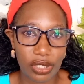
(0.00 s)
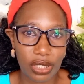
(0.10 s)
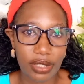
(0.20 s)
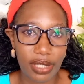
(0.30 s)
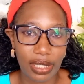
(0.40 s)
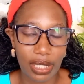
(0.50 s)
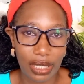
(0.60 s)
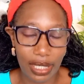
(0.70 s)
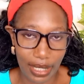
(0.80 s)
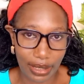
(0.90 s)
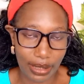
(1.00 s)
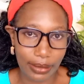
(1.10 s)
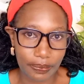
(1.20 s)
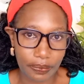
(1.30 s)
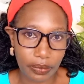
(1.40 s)
children
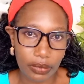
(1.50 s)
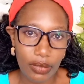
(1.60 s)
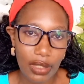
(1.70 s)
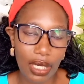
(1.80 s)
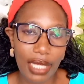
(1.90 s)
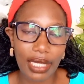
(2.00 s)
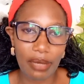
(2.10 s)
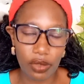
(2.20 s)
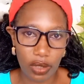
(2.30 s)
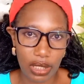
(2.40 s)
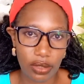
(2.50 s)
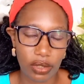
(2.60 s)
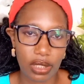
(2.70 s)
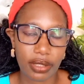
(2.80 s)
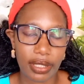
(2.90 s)
directly, like I'm talking to
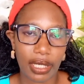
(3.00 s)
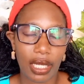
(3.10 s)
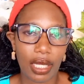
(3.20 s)
children.